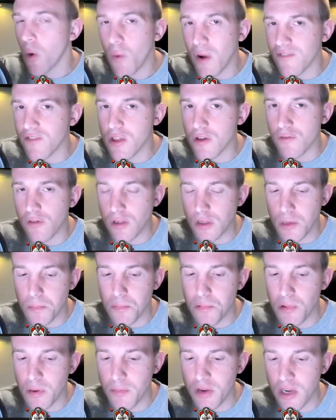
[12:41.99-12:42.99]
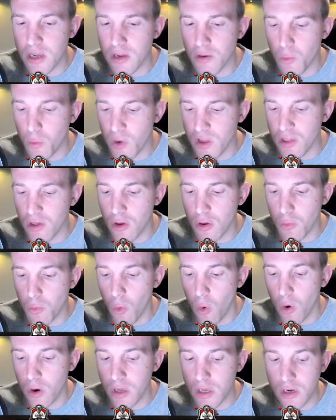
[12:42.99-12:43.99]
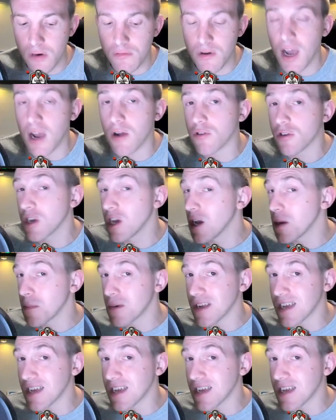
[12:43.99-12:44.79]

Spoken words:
whether they're on the perimeter with her walking around.